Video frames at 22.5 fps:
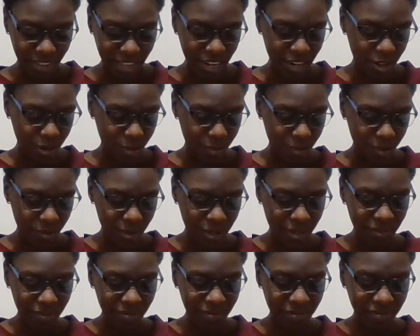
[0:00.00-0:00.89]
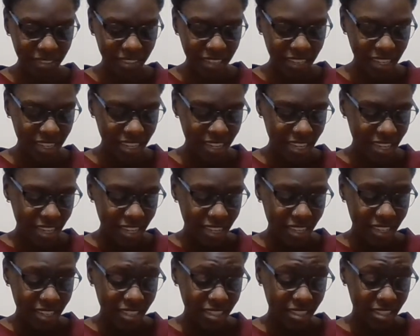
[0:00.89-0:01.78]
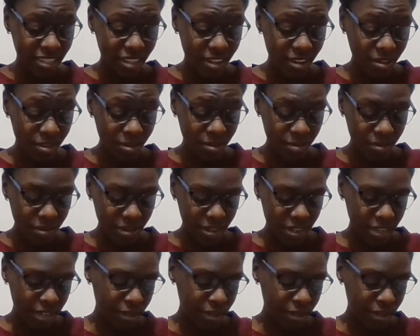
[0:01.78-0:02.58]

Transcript: I know we will. So,